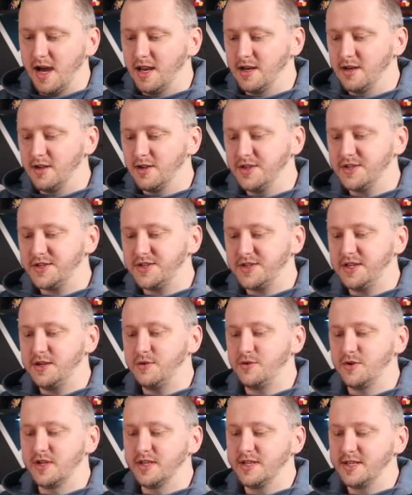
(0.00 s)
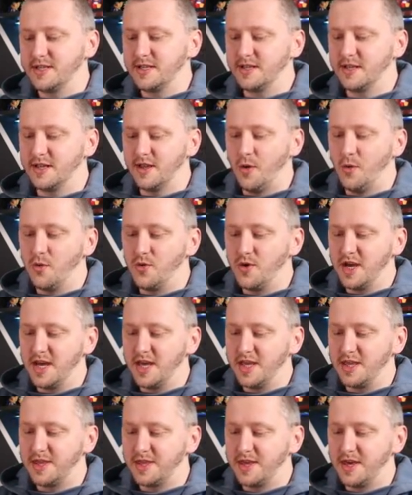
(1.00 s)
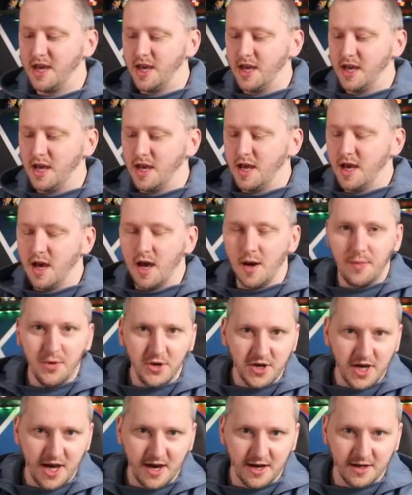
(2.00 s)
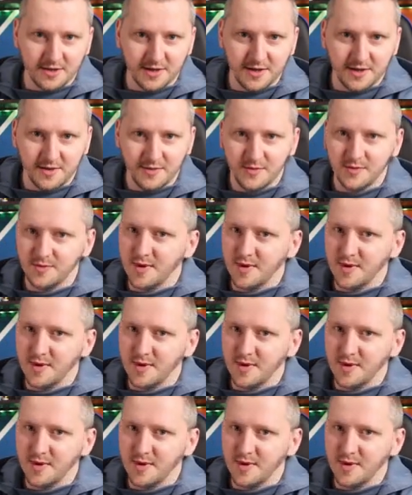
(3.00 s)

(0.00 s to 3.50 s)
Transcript: another series with A Pocket Hunt,